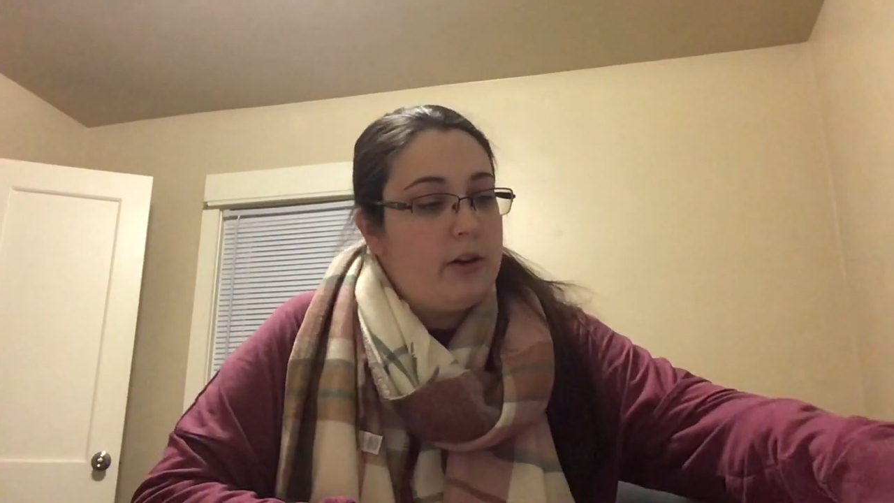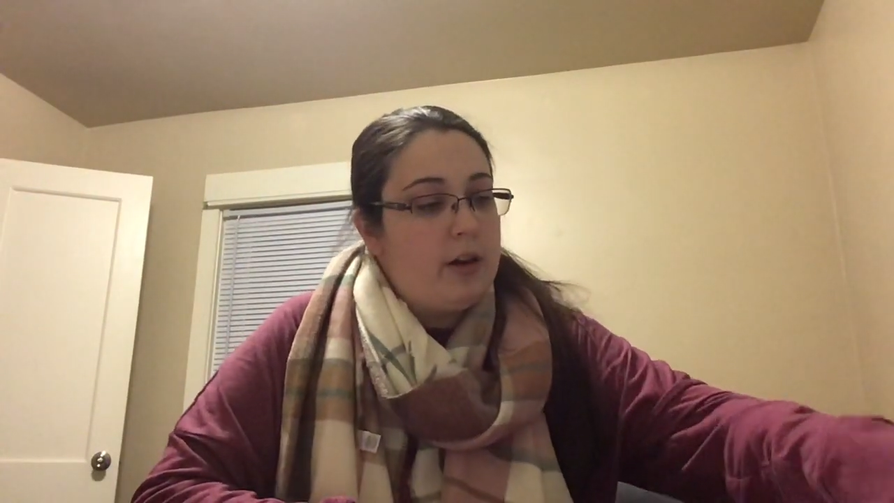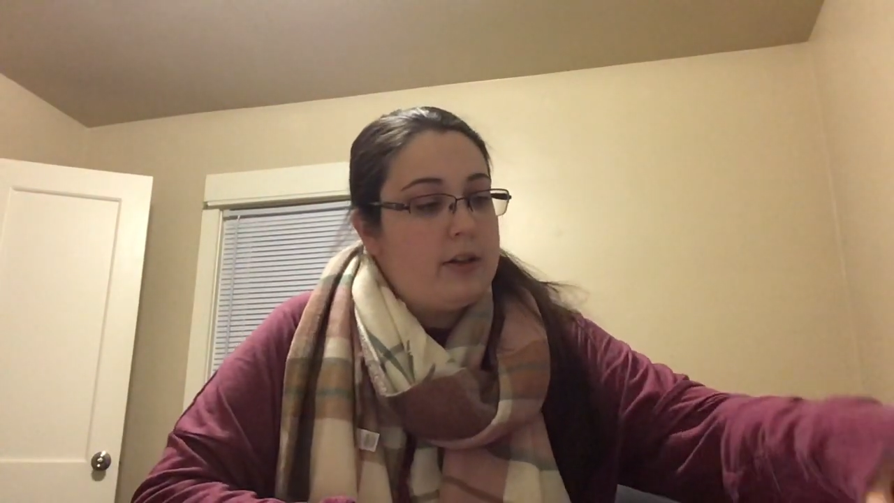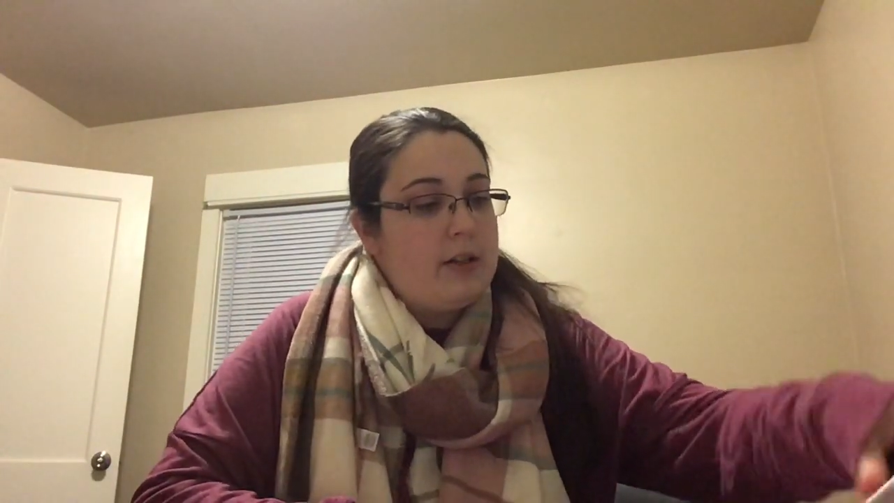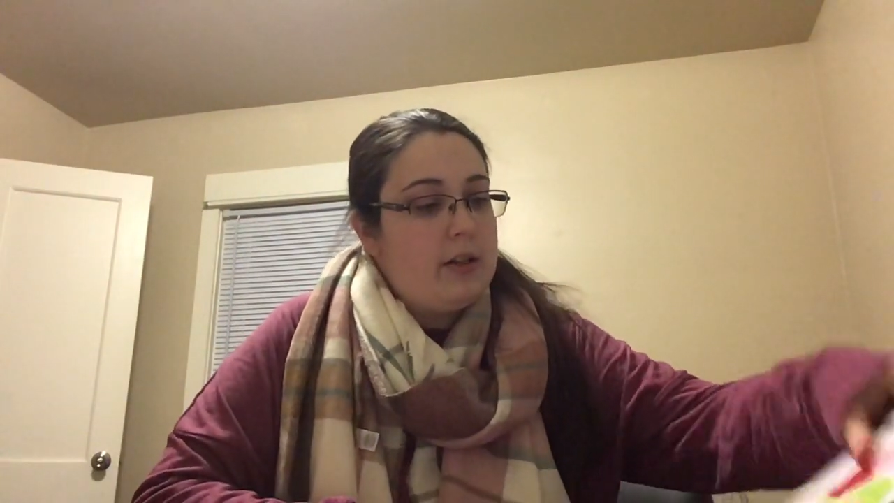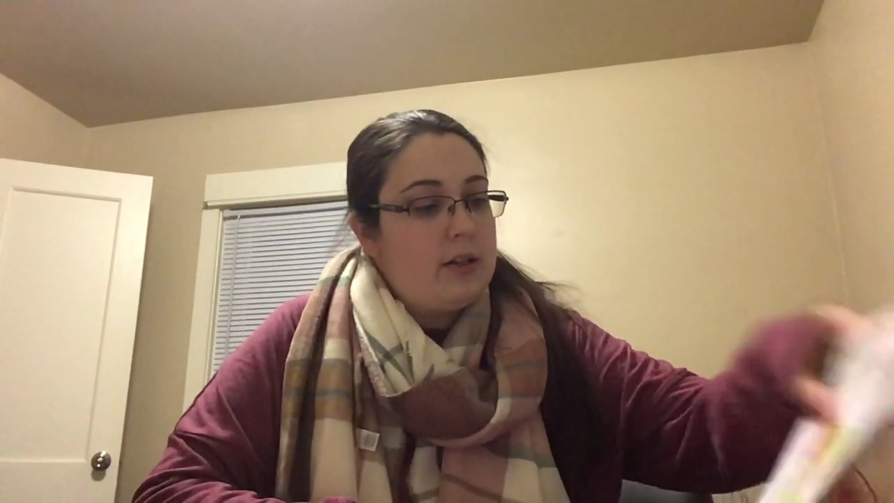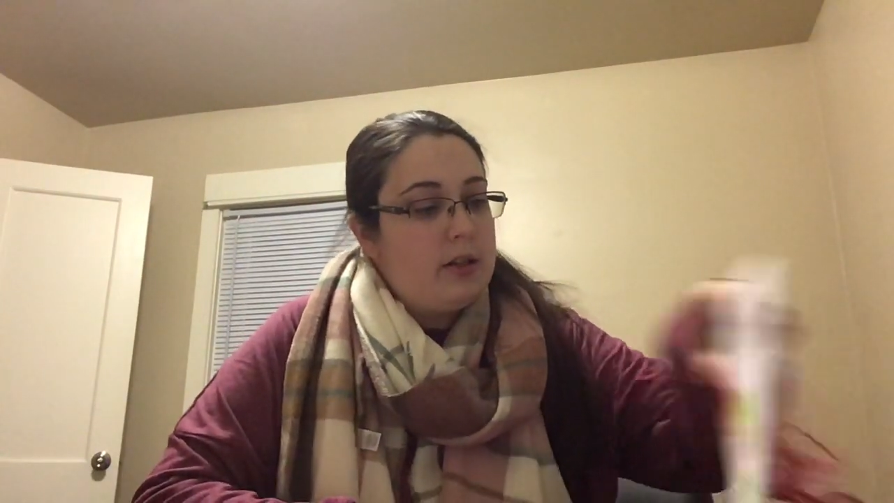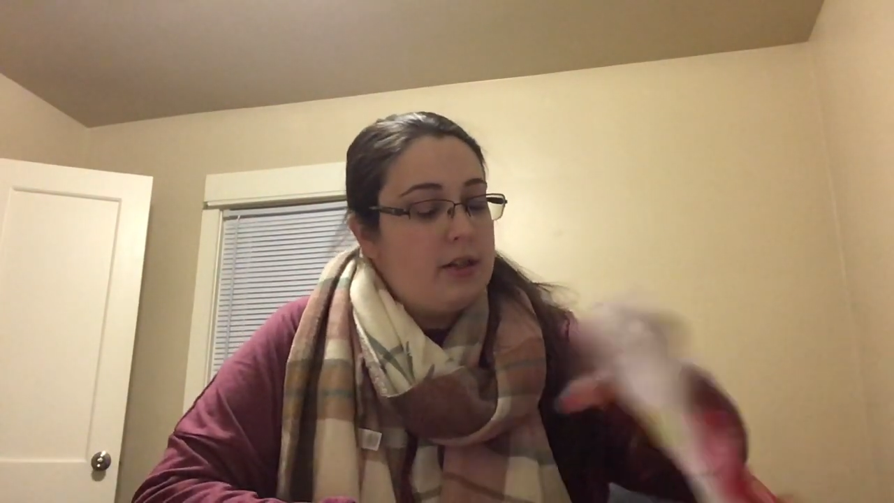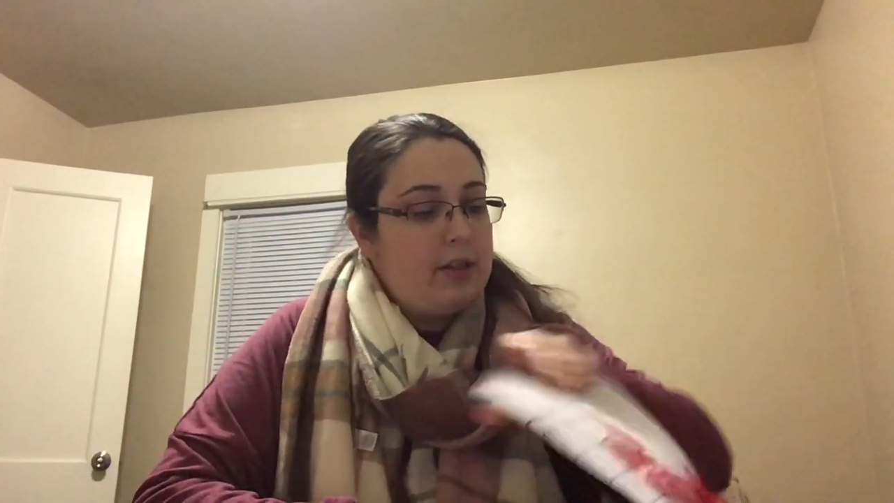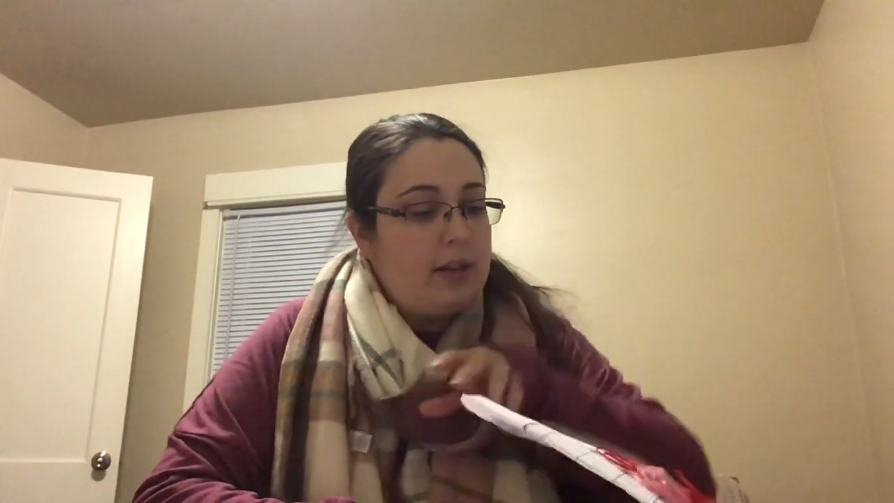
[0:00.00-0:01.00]
cross-stitch
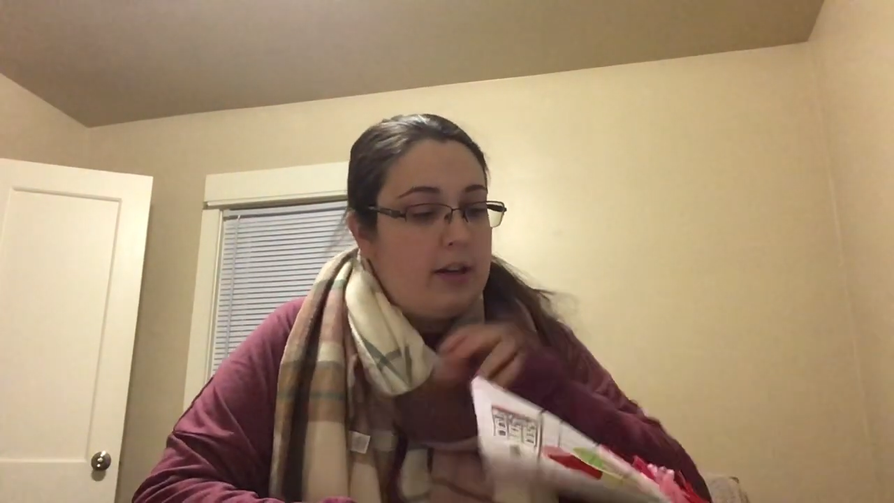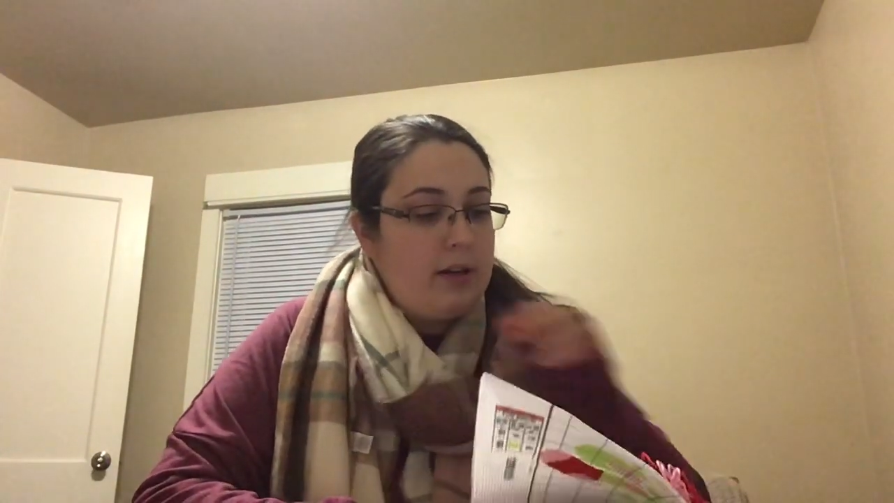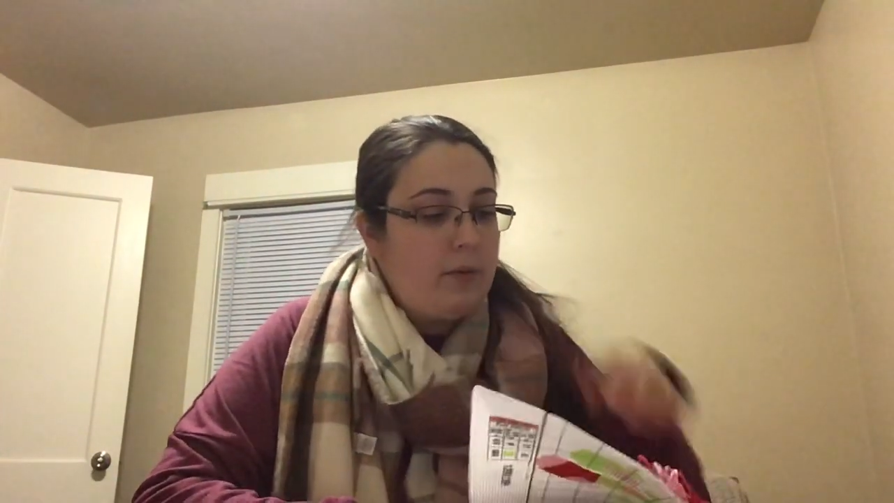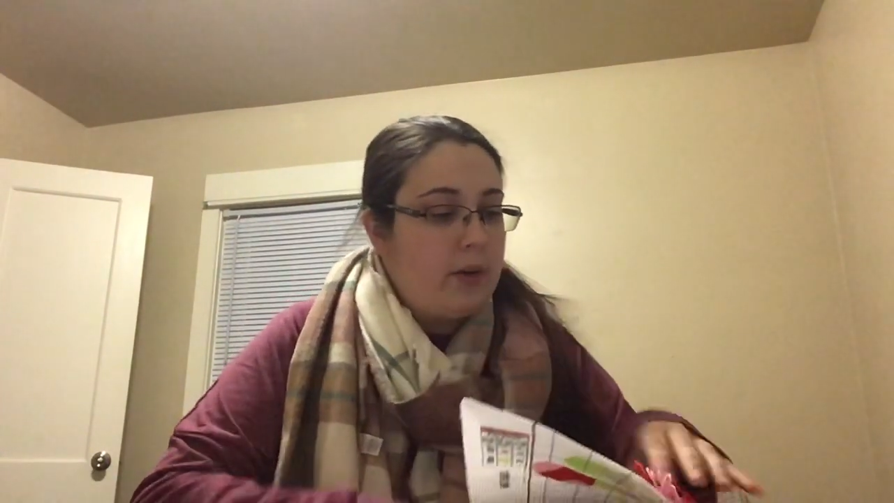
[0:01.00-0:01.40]
design,